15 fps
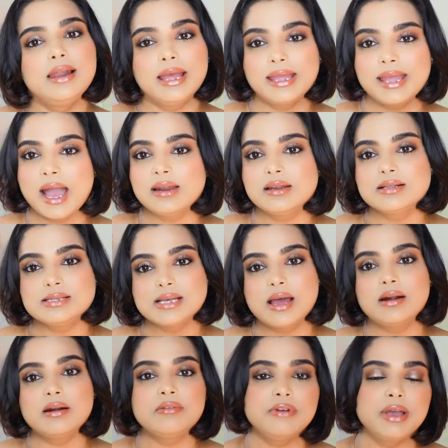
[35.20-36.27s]
Like, candles
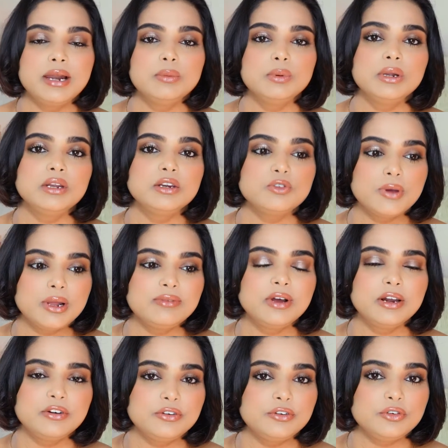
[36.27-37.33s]
are available in
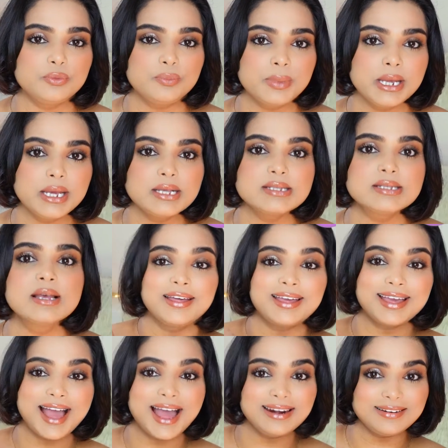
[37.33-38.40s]
1200 rupees. The
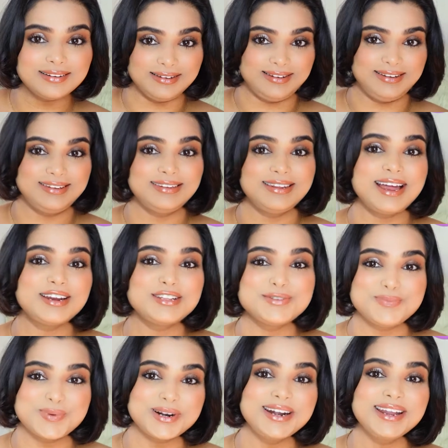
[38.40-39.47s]
candle that
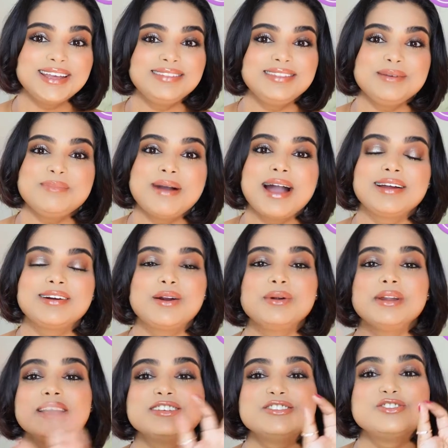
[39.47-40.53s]
is burning in the
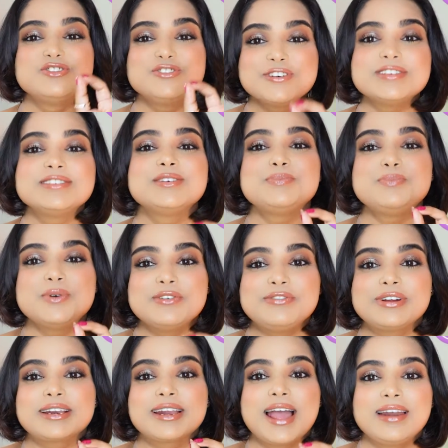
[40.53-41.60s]
background is just the
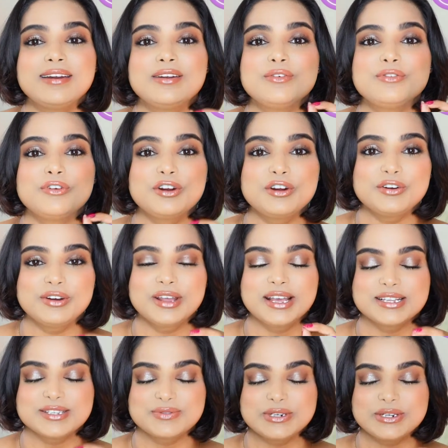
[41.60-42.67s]
perfect candle for
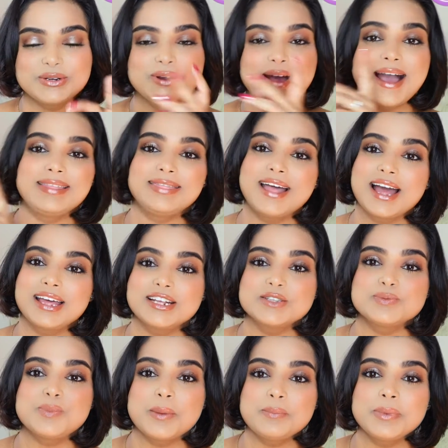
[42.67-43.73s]
today's video, and that
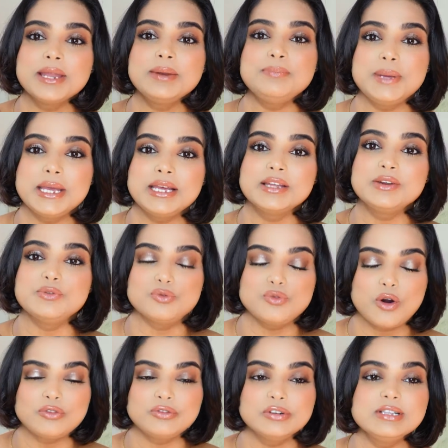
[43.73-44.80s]
is pumpkin pecan
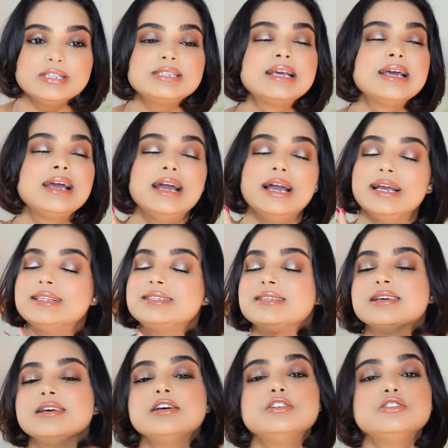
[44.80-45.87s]
waffles. It's
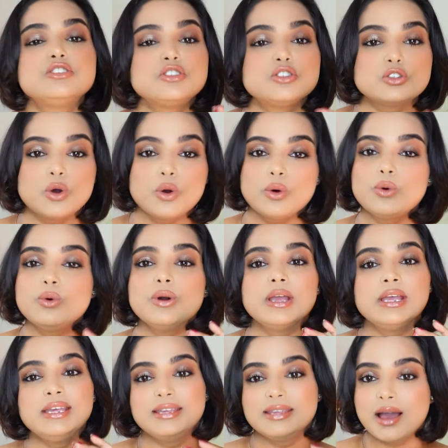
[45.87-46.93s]
so
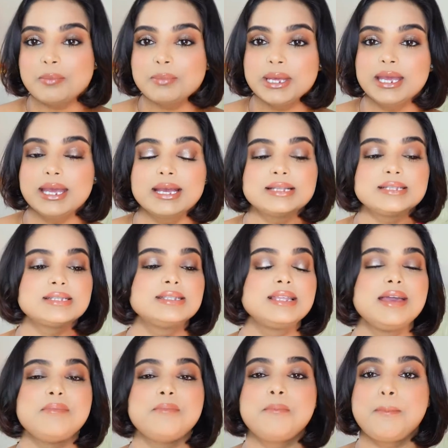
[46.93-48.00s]
yummy. It's
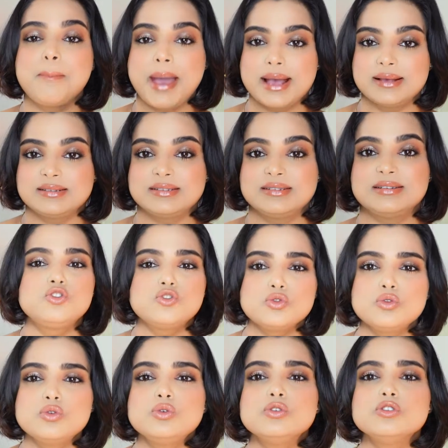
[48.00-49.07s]
the best
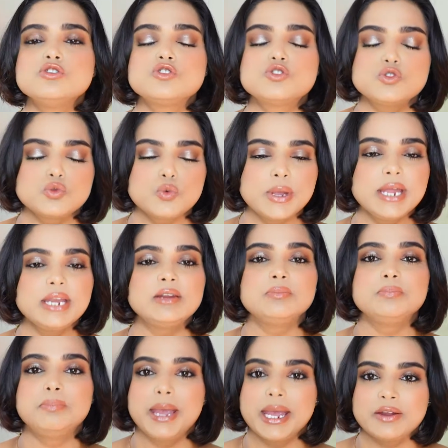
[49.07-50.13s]
true sweet
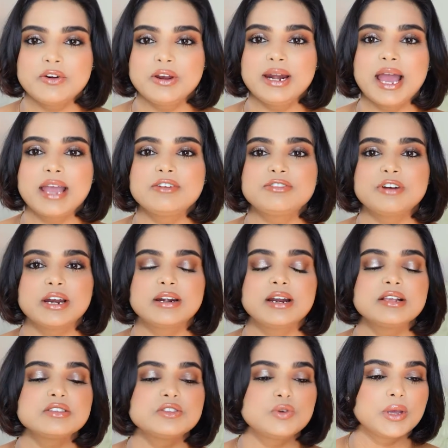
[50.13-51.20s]
bakery like
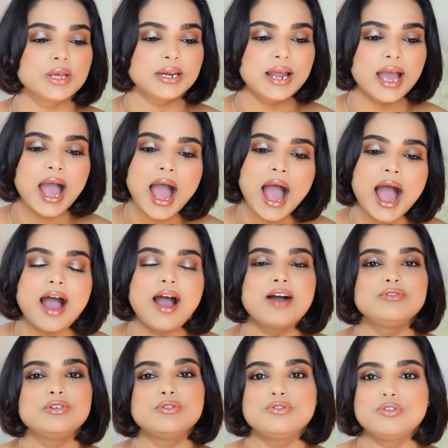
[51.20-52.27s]
fragrance you can
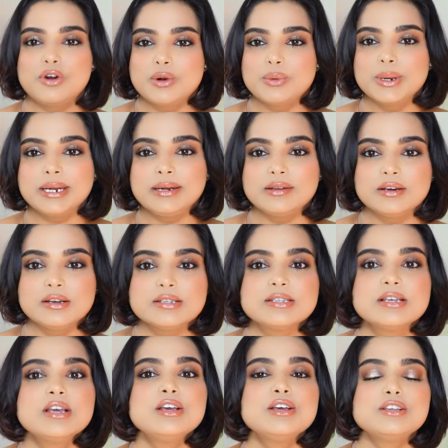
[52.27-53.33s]
have for winters.
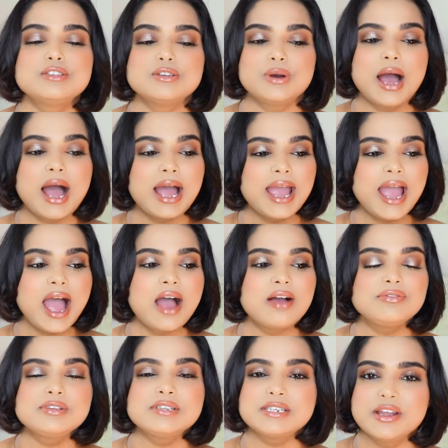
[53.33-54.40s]
So I
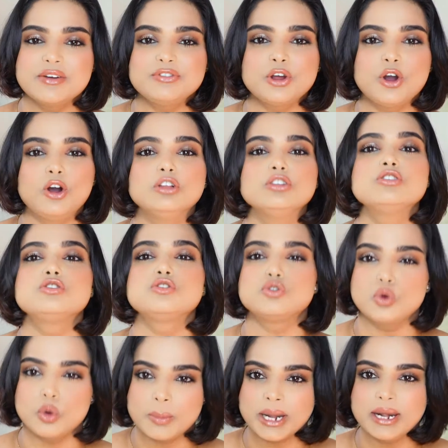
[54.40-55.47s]
have sniffed on
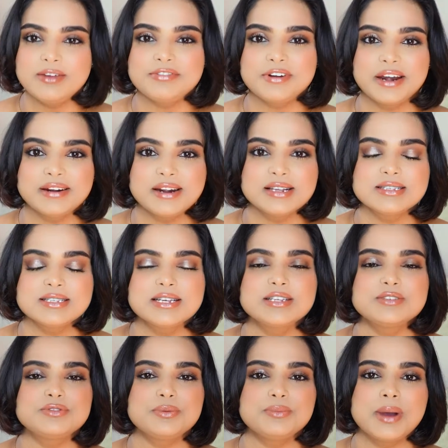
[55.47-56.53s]
so many
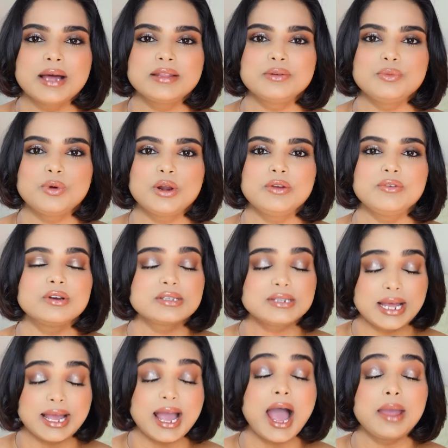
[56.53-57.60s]
fragrances from Bath and Body Works,
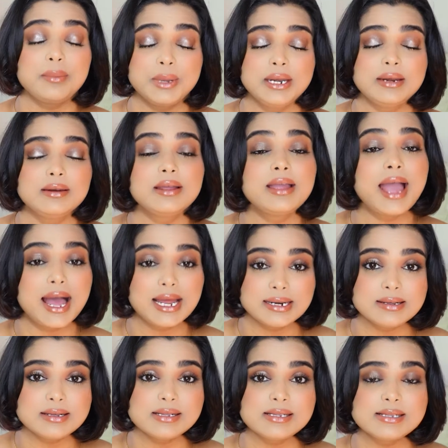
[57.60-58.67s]

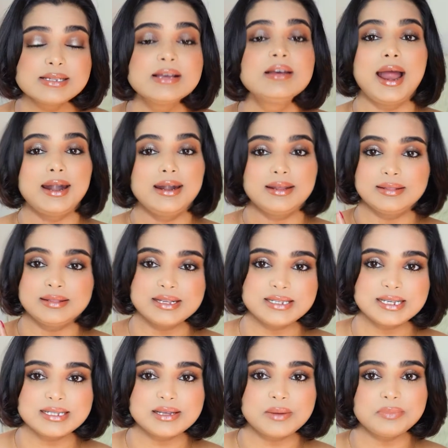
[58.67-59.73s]
candles, and this
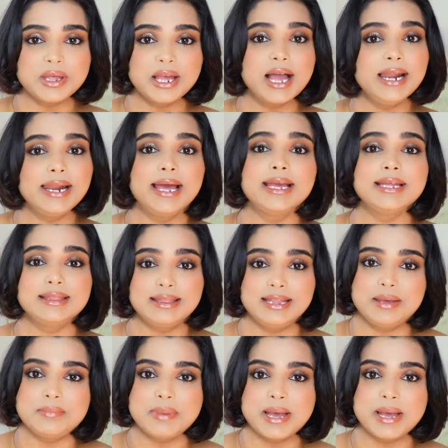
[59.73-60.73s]
is something I like the